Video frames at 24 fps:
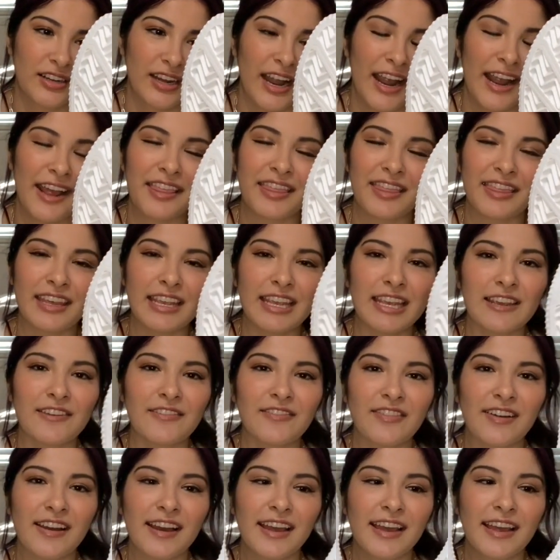I think if
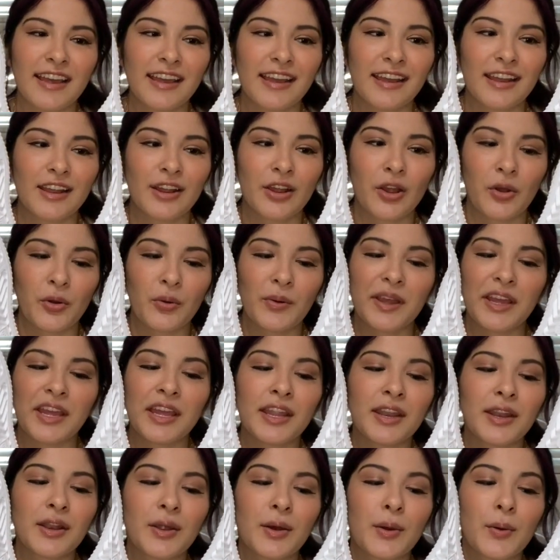I go
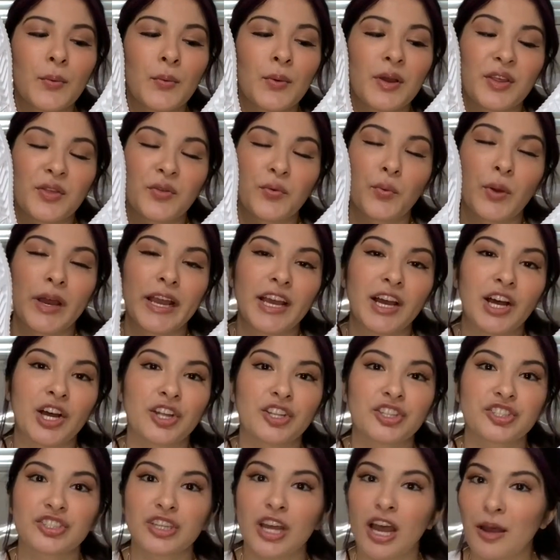in with white on
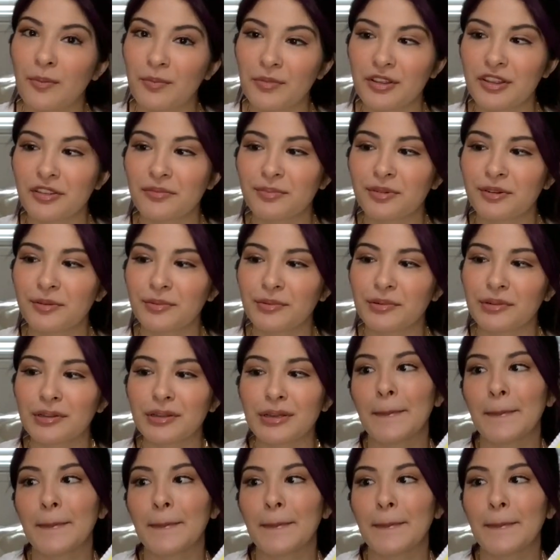top of the purple,